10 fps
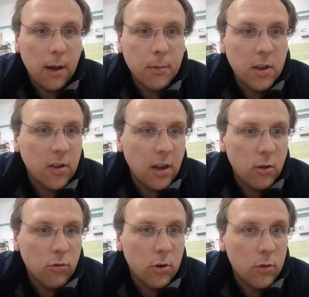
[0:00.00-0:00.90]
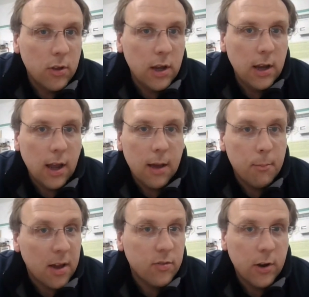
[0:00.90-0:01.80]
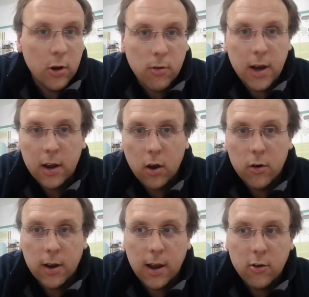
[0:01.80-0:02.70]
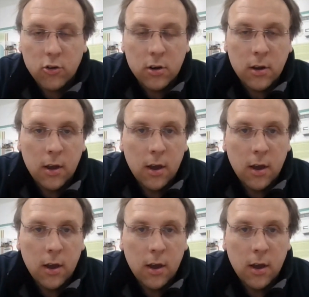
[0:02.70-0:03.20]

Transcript: I'm going to take you through the mass flow rate calculation.